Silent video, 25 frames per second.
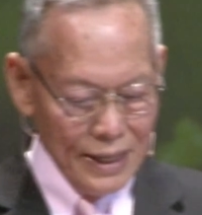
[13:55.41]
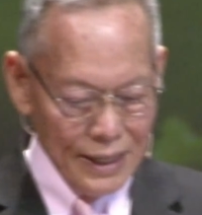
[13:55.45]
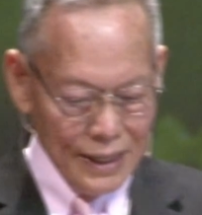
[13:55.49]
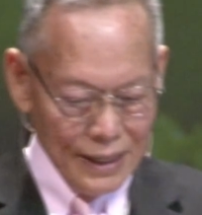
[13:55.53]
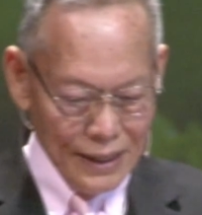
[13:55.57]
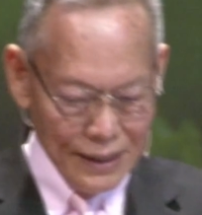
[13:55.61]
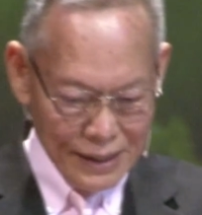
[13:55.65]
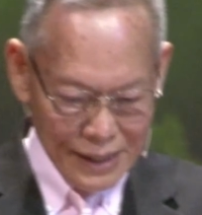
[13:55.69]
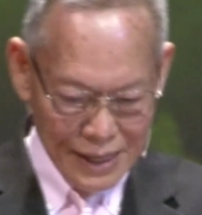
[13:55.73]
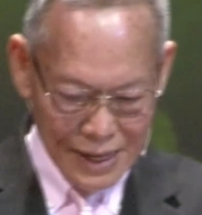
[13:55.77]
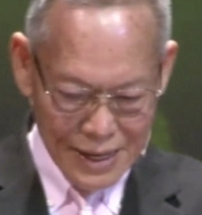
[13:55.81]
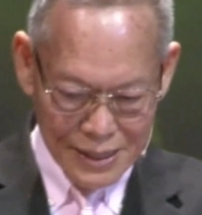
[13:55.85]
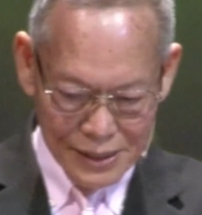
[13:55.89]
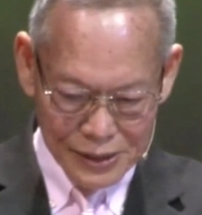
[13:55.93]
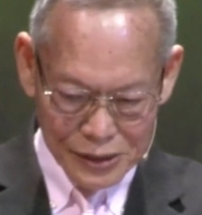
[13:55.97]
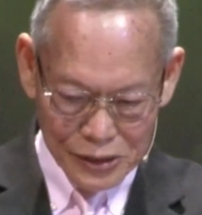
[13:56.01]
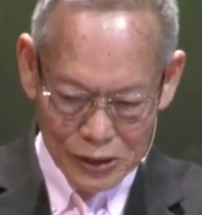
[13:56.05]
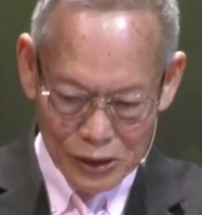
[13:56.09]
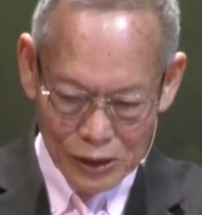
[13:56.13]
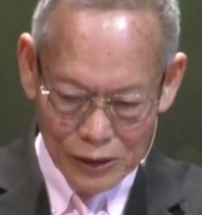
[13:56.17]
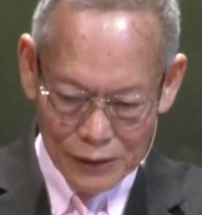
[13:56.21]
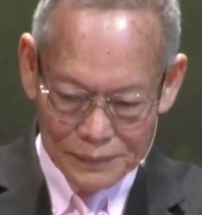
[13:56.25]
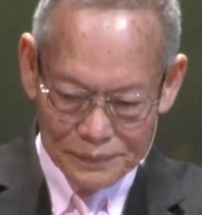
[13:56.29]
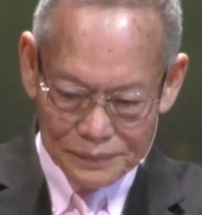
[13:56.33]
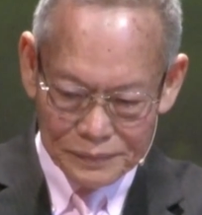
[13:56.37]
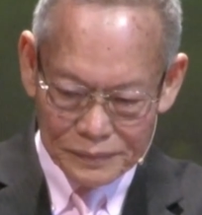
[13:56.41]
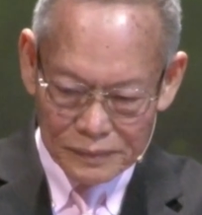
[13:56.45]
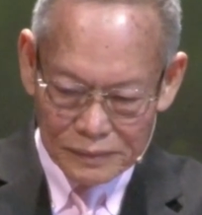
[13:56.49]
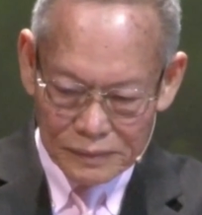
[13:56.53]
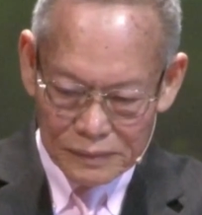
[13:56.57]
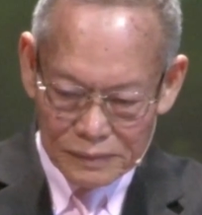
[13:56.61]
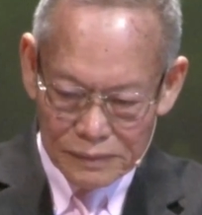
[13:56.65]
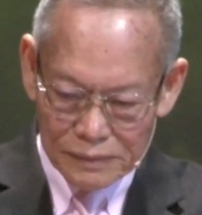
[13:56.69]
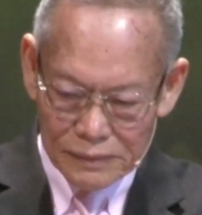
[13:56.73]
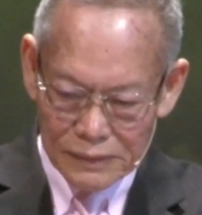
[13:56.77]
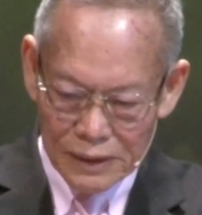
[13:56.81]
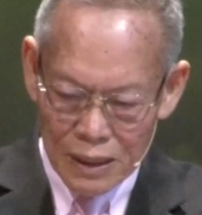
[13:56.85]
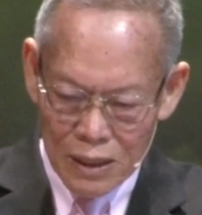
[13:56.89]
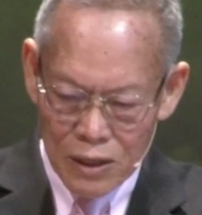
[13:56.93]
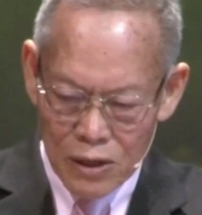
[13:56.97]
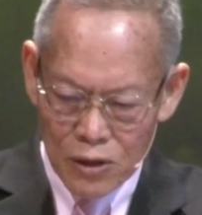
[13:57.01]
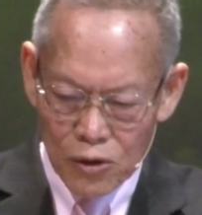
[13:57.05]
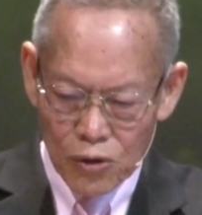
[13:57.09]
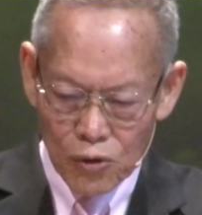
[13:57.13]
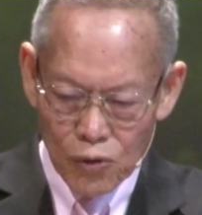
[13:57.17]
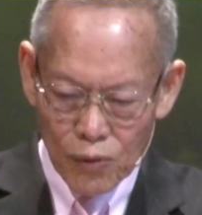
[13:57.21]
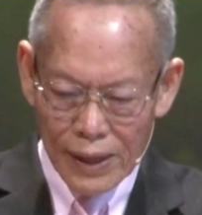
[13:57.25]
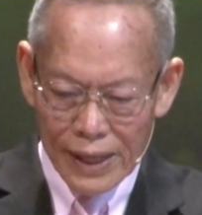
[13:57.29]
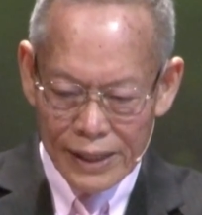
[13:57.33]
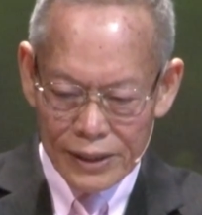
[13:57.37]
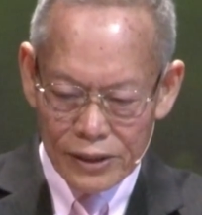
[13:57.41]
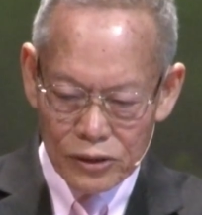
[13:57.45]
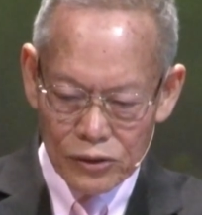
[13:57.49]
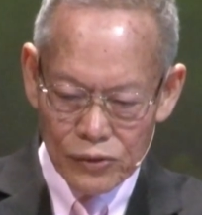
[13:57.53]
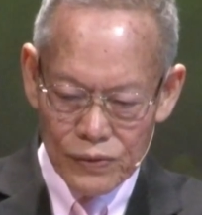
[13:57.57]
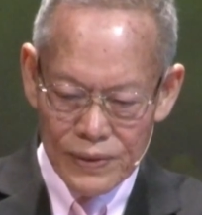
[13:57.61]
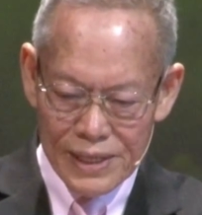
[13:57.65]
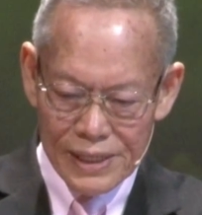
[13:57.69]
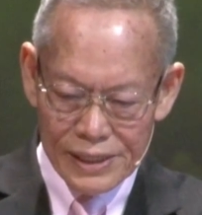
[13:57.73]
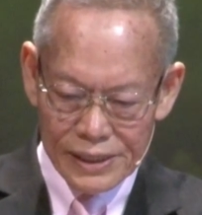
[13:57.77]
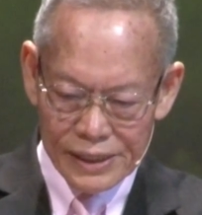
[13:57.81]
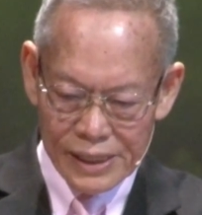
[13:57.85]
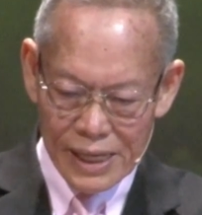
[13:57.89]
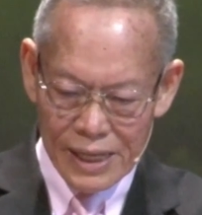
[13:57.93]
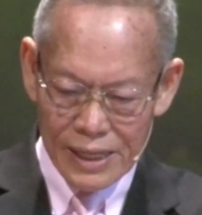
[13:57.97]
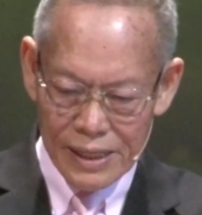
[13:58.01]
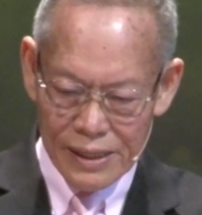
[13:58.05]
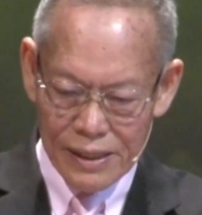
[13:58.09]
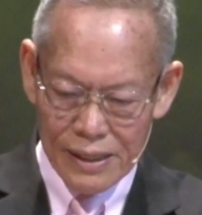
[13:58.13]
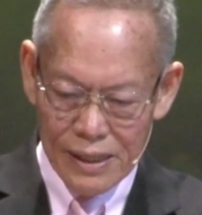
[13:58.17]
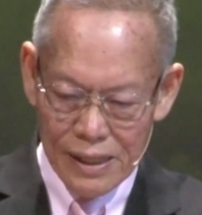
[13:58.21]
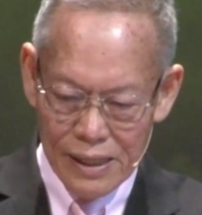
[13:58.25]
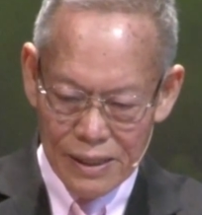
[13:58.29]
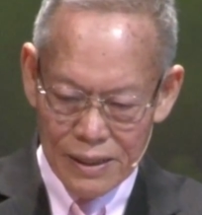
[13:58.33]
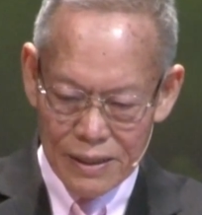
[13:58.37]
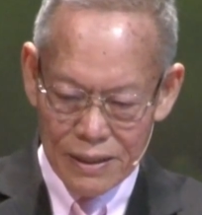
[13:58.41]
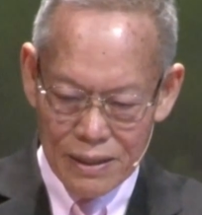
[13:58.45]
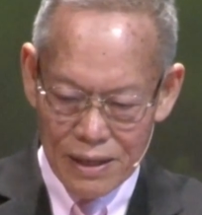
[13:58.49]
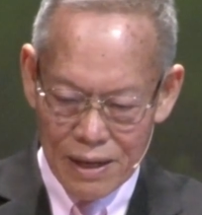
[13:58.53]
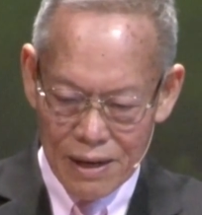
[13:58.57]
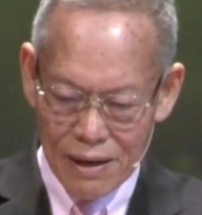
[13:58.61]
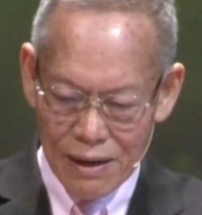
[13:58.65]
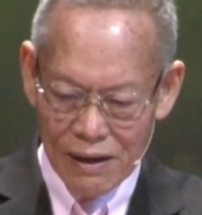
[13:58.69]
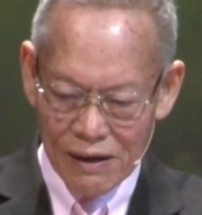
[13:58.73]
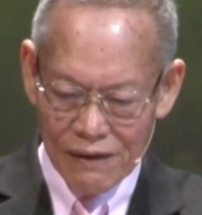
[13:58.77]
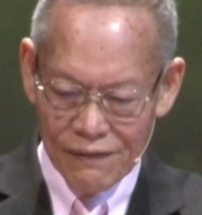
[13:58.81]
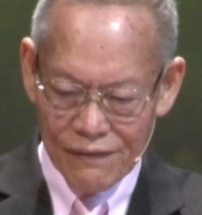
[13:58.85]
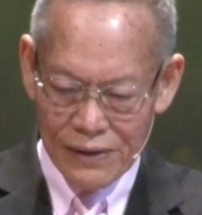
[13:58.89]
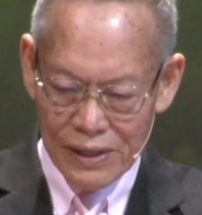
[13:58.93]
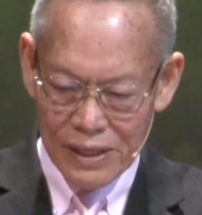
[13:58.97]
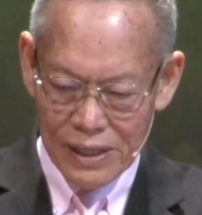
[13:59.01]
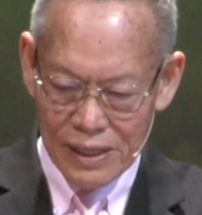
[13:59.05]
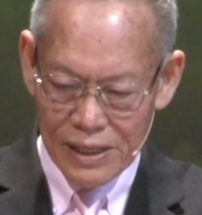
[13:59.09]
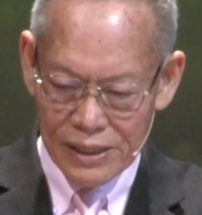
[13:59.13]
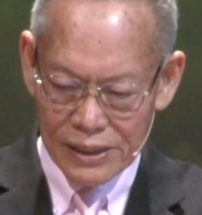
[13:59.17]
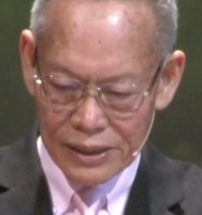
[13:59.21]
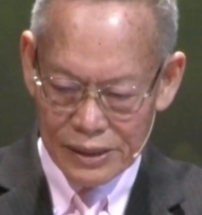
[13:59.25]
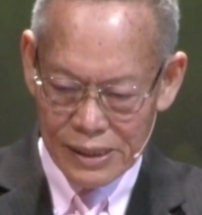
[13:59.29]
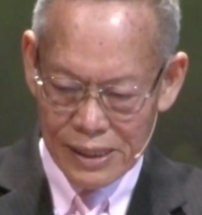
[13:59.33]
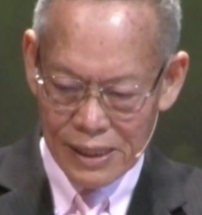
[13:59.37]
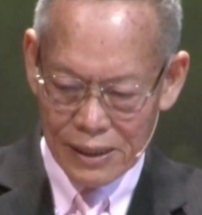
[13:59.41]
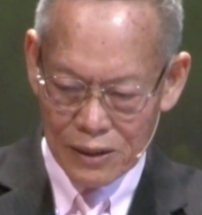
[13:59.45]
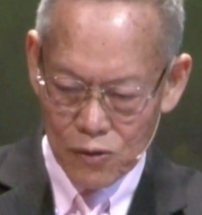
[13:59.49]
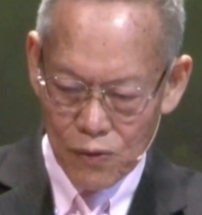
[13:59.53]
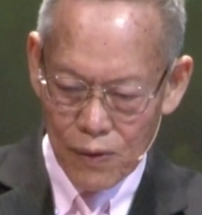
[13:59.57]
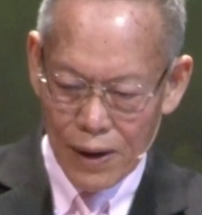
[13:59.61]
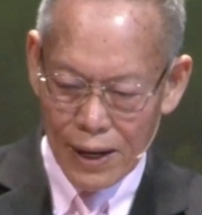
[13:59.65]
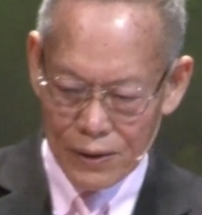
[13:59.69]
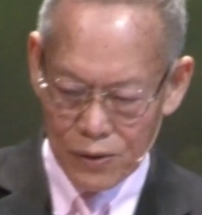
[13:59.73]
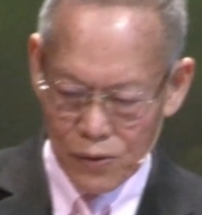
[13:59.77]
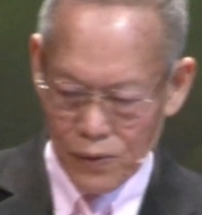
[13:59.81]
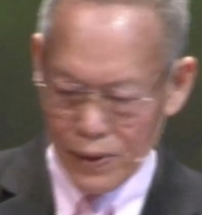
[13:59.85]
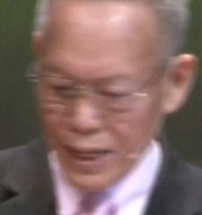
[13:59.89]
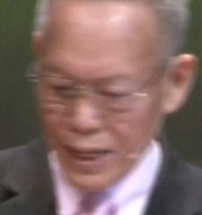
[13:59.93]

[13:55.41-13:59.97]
Okay, so why do we say love is not one